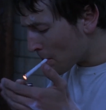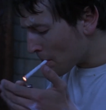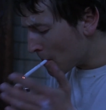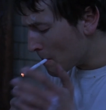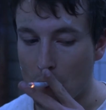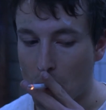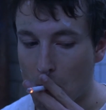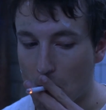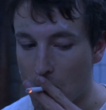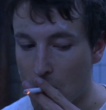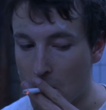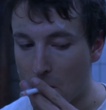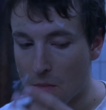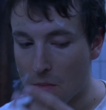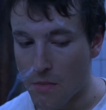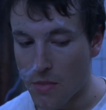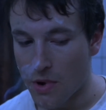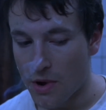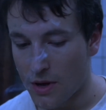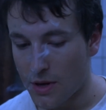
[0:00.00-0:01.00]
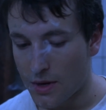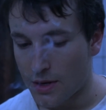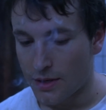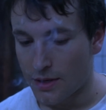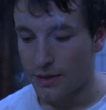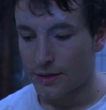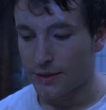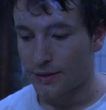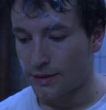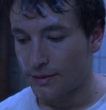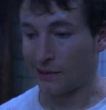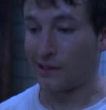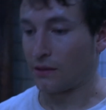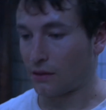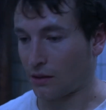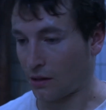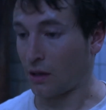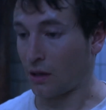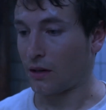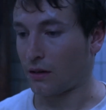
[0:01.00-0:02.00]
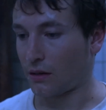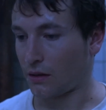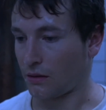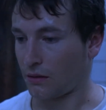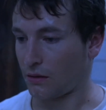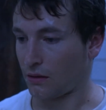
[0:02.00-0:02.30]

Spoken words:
to die by the poison. But